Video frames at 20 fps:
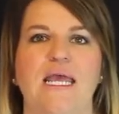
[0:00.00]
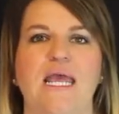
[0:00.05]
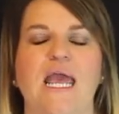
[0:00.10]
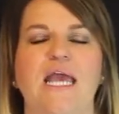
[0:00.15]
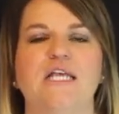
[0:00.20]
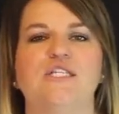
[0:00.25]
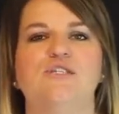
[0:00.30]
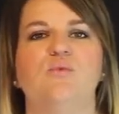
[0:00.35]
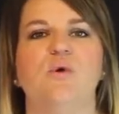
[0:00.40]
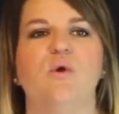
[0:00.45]

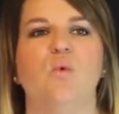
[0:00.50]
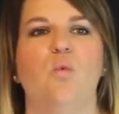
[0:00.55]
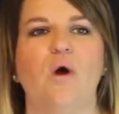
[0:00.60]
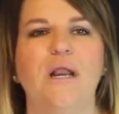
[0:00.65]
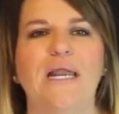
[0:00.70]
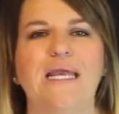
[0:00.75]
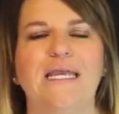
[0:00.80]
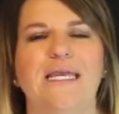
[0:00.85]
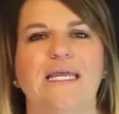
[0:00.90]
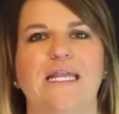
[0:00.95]
And so we
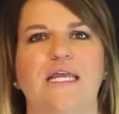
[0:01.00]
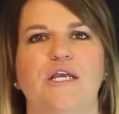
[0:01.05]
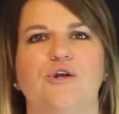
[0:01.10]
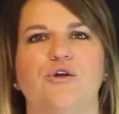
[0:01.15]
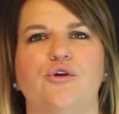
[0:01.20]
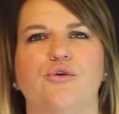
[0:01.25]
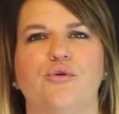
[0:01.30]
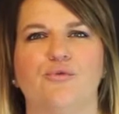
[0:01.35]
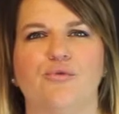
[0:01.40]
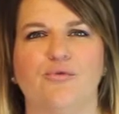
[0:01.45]
want to get
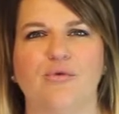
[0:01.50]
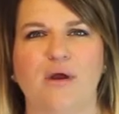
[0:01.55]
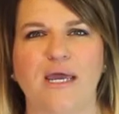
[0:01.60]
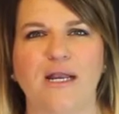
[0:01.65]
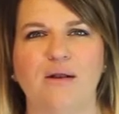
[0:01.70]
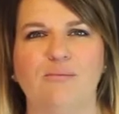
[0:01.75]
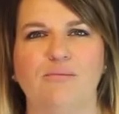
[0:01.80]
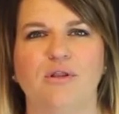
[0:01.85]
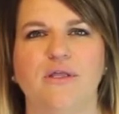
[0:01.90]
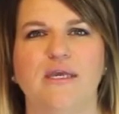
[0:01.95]

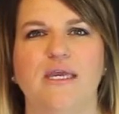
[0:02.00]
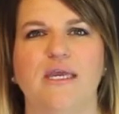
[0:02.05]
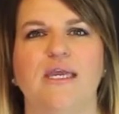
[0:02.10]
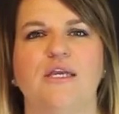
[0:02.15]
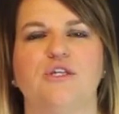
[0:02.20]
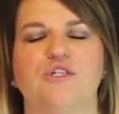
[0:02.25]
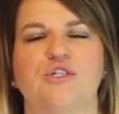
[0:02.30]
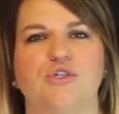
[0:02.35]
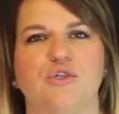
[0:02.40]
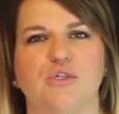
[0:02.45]

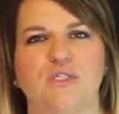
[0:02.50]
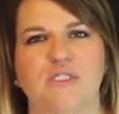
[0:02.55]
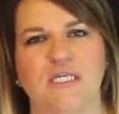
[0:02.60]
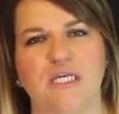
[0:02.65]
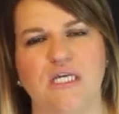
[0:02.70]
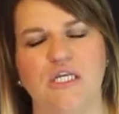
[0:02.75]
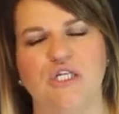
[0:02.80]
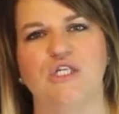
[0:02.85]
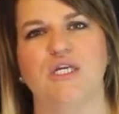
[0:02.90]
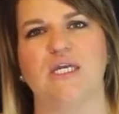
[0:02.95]
incredibly
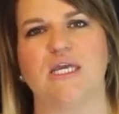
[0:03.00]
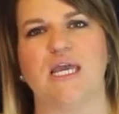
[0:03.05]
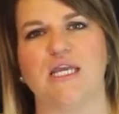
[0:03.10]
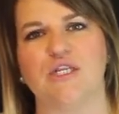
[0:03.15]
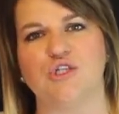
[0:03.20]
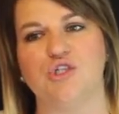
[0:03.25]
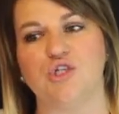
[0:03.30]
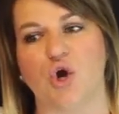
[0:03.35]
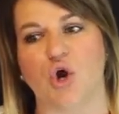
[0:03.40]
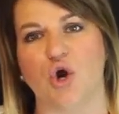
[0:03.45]
strategic
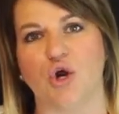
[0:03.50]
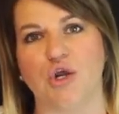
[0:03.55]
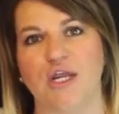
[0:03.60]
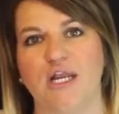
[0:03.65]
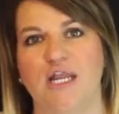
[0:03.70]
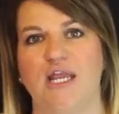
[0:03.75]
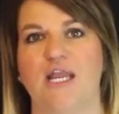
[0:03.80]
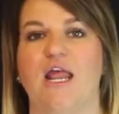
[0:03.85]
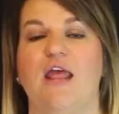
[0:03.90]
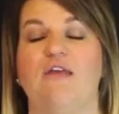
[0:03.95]
and
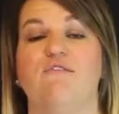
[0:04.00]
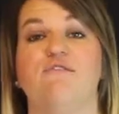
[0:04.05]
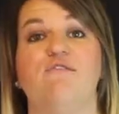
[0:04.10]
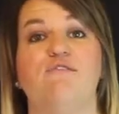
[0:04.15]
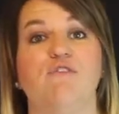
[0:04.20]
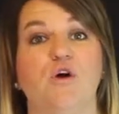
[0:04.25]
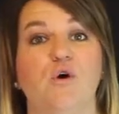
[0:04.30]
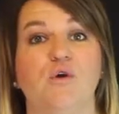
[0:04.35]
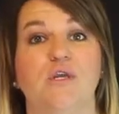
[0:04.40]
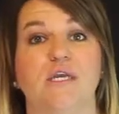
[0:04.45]
targeted and
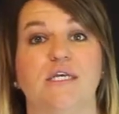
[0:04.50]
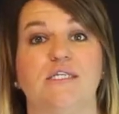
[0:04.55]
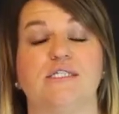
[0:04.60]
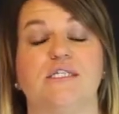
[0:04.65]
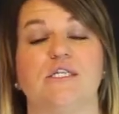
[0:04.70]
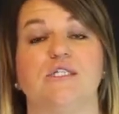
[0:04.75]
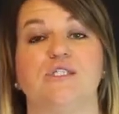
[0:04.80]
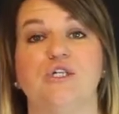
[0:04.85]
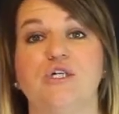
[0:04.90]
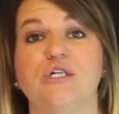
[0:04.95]

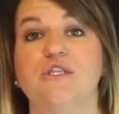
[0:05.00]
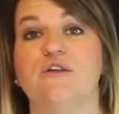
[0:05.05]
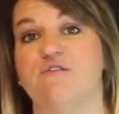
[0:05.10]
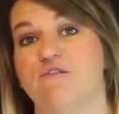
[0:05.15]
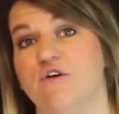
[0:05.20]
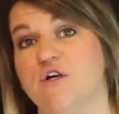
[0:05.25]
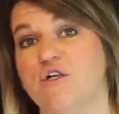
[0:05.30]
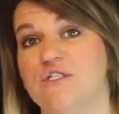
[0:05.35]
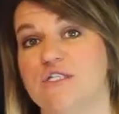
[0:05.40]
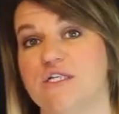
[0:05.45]
focused during the
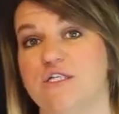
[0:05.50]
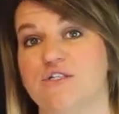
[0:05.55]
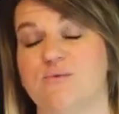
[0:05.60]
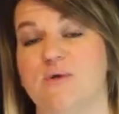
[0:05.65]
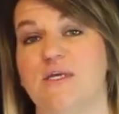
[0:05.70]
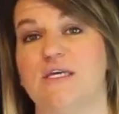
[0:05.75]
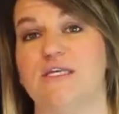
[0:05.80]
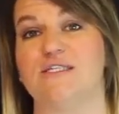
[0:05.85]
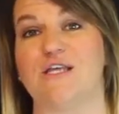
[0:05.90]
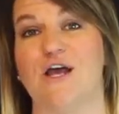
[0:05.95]
first 6
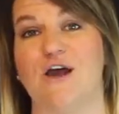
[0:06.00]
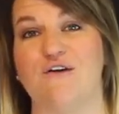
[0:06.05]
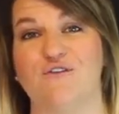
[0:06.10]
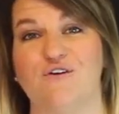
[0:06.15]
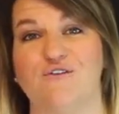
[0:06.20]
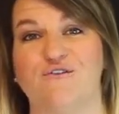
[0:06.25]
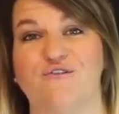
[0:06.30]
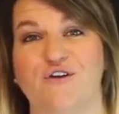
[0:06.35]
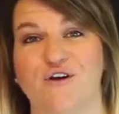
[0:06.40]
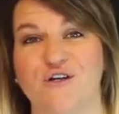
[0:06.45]
weeks of
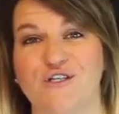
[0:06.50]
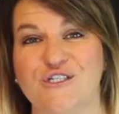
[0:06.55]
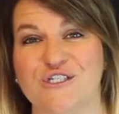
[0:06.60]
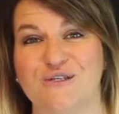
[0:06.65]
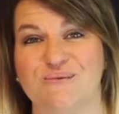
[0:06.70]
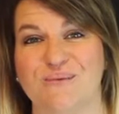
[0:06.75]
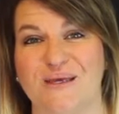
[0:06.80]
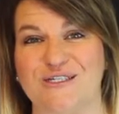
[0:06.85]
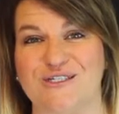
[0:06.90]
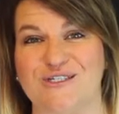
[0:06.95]
the first
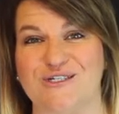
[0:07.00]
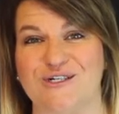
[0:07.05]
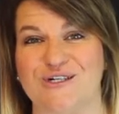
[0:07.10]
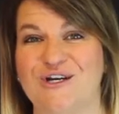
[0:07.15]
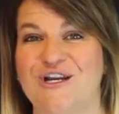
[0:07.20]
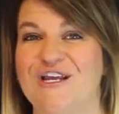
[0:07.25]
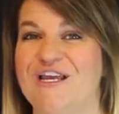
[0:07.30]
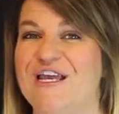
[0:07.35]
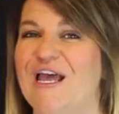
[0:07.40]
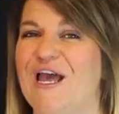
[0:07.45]

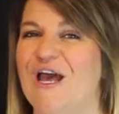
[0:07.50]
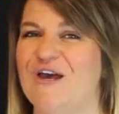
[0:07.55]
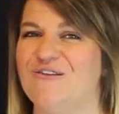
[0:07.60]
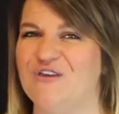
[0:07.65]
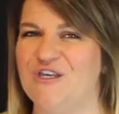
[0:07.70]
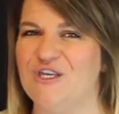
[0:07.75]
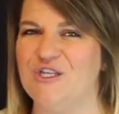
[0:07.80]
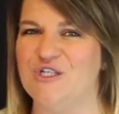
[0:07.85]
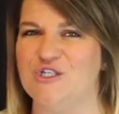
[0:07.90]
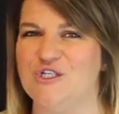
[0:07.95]
semester of
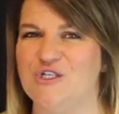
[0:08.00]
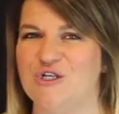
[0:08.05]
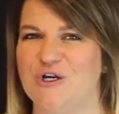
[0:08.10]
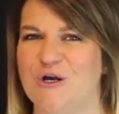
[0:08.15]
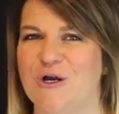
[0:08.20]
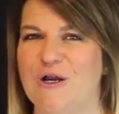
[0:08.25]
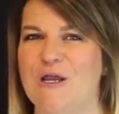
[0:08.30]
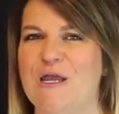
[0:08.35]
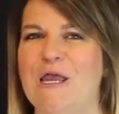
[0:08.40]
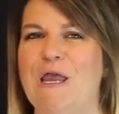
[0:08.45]
each
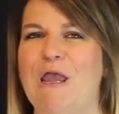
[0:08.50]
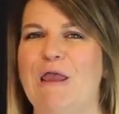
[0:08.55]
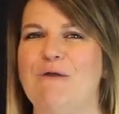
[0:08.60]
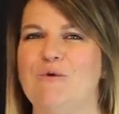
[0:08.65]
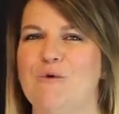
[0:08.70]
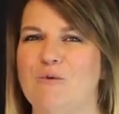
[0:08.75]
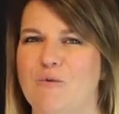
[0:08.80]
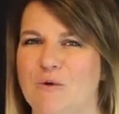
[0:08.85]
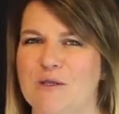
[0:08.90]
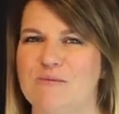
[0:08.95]
year. And
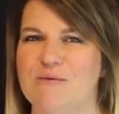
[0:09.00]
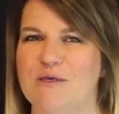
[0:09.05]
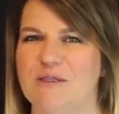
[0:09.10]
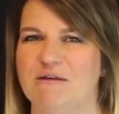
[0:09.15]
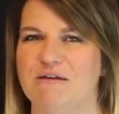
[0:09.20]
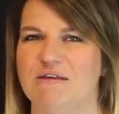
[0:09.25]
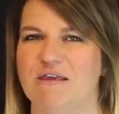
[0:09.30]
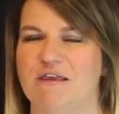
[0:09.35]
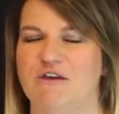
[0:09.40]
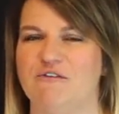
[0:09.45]
we want to be
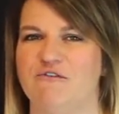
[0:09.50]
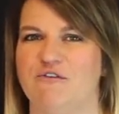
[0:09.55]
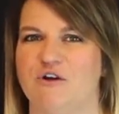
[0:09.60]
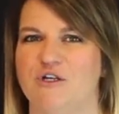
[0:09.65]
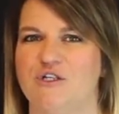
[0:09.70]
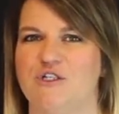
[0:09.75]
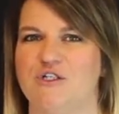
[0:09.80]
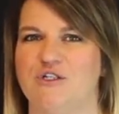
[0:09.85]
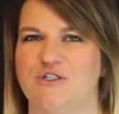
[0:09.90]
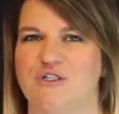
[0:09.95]
looking at
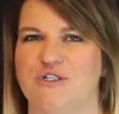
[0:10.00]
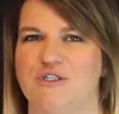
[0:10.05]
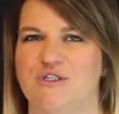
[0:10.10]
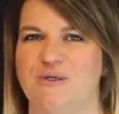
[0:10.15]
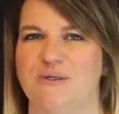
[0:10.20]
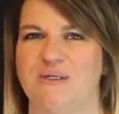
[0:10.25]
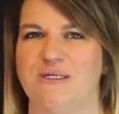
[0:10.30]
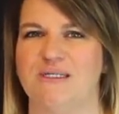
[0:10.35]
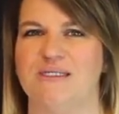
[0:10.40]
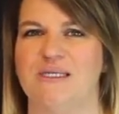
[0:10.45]
first-year
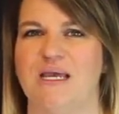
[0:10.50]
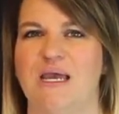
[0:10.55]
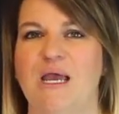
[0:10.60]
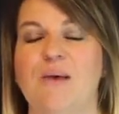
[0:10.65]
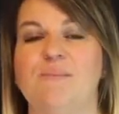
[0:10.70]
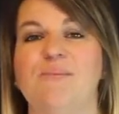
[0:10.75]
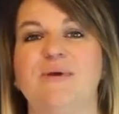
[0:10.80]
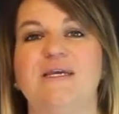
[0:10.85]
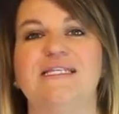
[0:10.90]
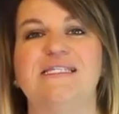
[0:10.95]
students
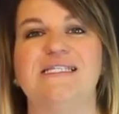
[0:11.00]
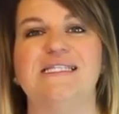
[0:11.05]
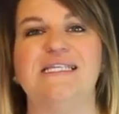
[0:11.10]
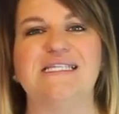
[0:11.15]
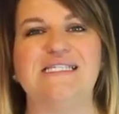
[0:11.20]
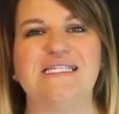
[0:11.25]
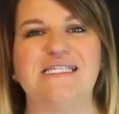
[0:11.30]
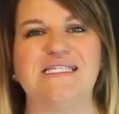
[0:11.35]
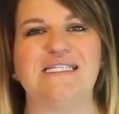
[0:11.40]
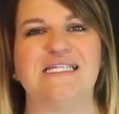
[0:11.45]
because
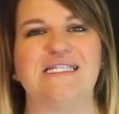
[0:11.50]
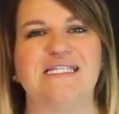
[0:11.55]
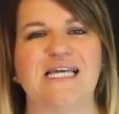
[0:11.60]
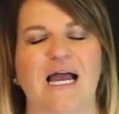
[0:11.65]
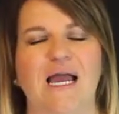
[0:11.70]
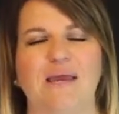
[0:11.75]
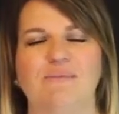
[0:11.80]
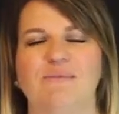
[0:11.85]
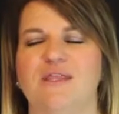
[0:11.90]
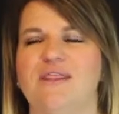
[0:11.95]
this is the
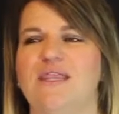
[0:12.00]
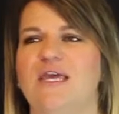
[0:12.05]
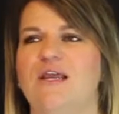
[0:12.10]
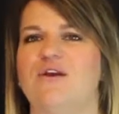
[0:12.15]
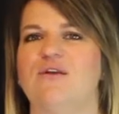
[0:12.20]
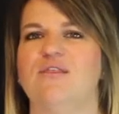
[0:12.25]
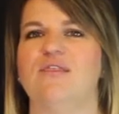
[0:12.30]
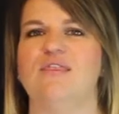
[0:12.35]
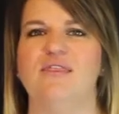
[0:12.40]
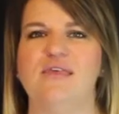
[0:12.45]
time that they
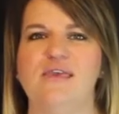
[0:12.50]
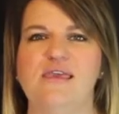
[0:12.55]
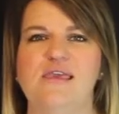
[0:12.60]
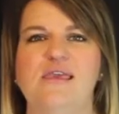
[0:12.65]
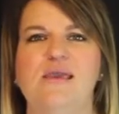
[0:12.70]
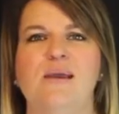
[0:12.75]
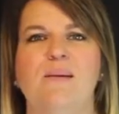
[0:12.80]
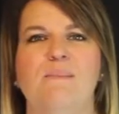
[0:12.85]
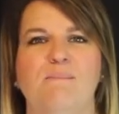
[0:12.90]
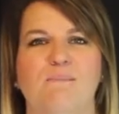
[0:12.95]
are
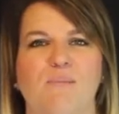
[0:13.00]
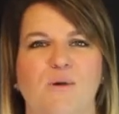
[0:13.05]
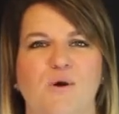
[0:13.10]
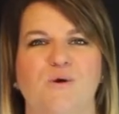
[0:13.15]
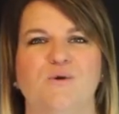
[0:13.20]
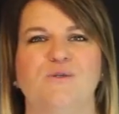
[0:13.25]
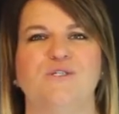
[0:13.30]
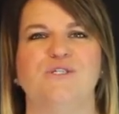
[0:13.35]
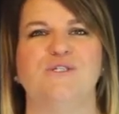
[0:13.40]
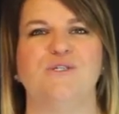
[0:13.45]
the
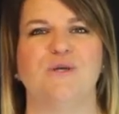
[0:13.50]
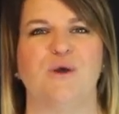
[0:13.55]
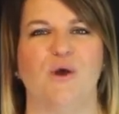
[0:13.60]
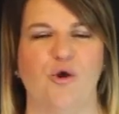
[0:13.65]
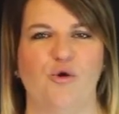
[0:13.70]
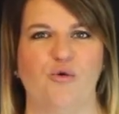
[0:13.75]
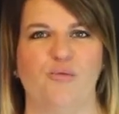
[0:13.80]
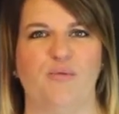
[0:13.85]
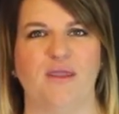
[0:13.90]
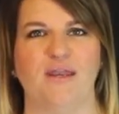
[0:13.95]
most
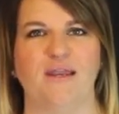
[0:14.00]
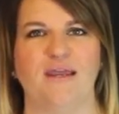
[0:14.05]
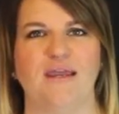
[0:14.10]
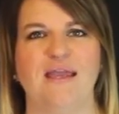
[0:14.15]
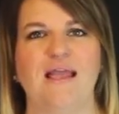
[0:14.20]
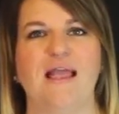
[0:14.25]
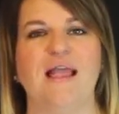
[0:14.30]
open.